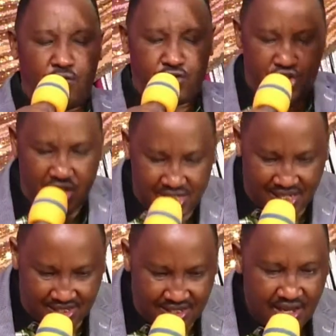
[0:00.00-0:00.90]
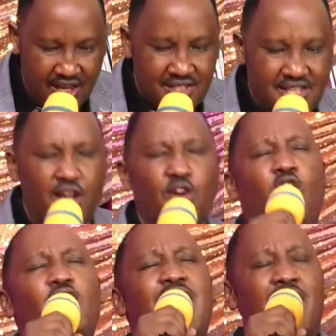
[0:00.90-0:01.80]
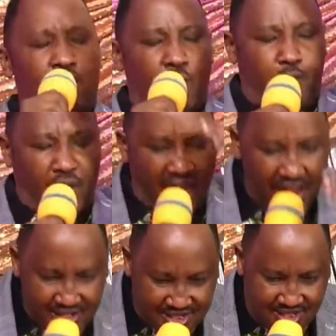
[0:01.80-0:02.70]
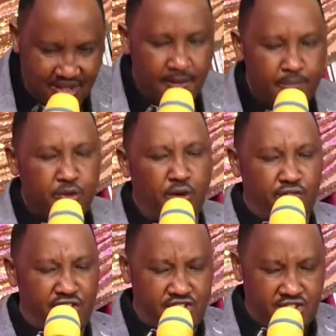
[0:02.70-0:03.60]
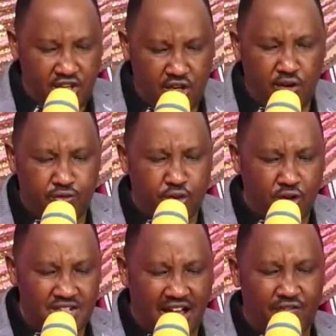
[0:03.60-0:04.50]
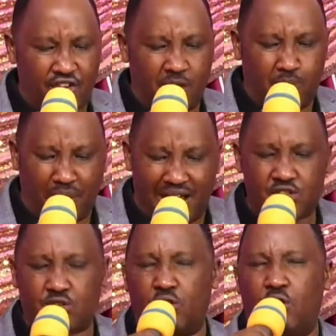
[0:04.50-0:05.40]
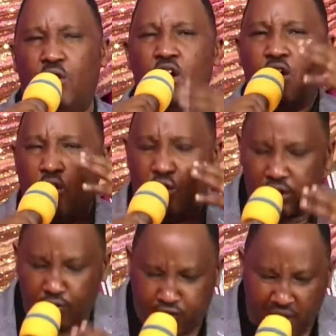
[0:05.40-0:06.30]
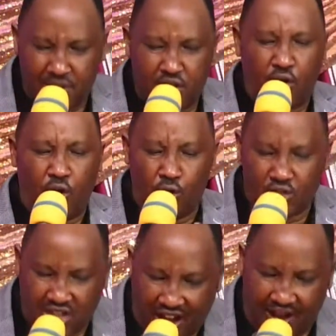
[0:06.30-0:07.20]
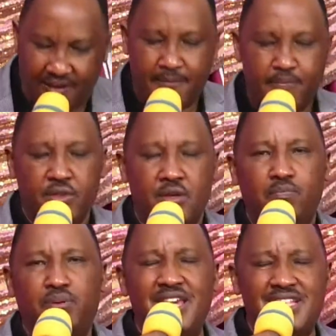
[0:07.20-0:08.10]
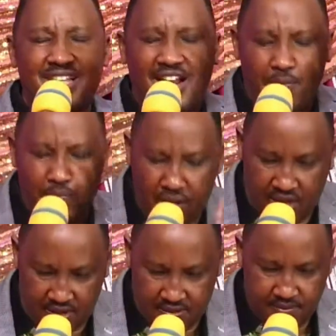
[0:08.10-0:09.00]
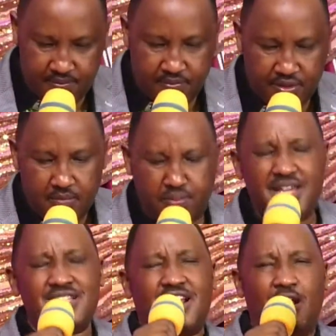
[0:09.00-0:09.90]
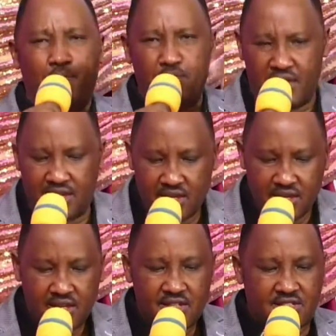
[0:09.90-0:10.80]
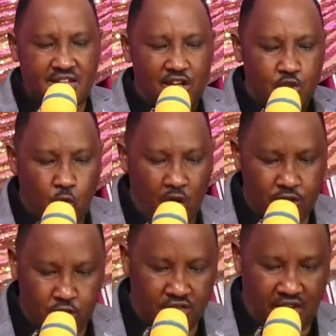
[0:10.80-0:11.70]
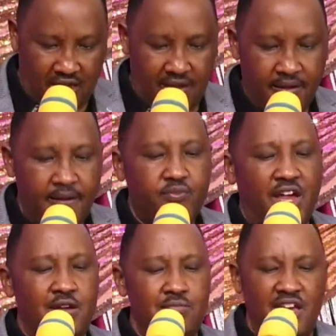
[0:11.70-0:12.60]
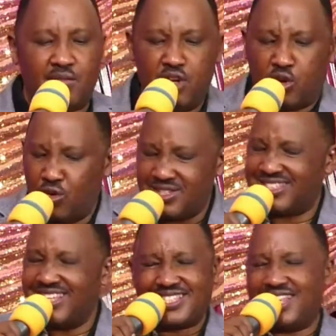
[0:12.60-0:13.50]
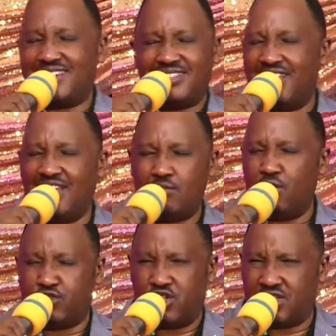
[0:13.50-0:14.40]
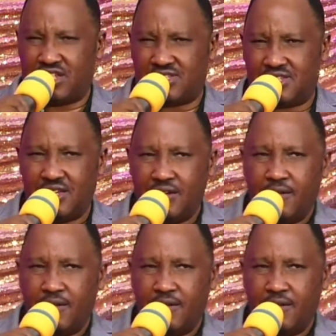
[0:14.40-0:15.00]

of Jesus. Say, Lord, I repent of the sin of not having a personal or the family altar. Please help me. Please help me. Start one today and make me consistent in the name of Jesus.